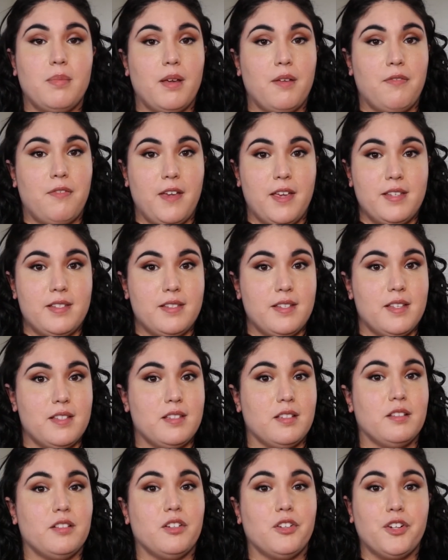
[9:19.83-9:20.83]
My face
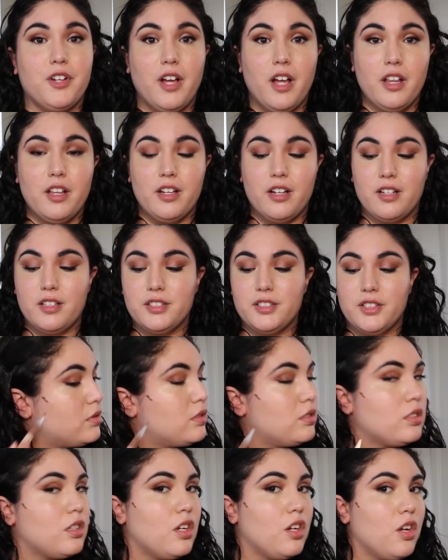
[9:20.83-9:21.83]
needs a little color. So I'm
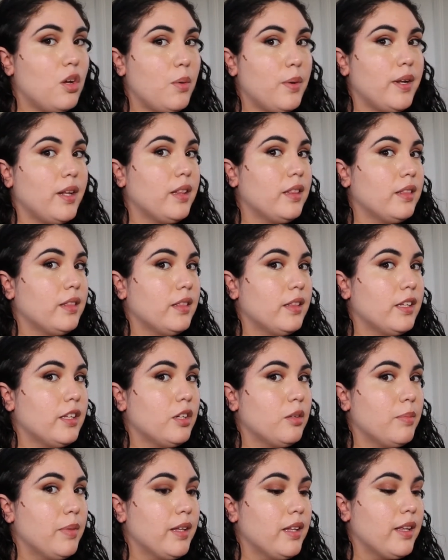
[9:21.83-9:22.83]
just gonna go in a
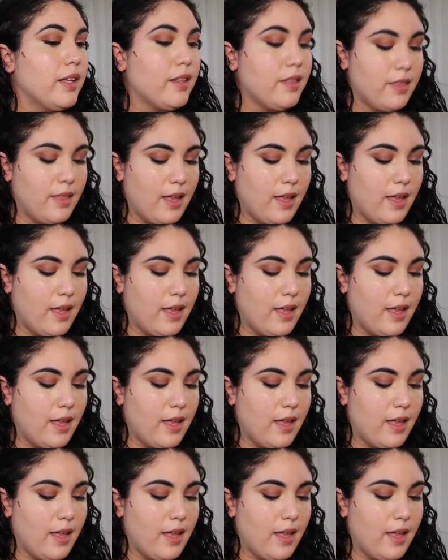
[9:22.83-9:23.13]
little bit like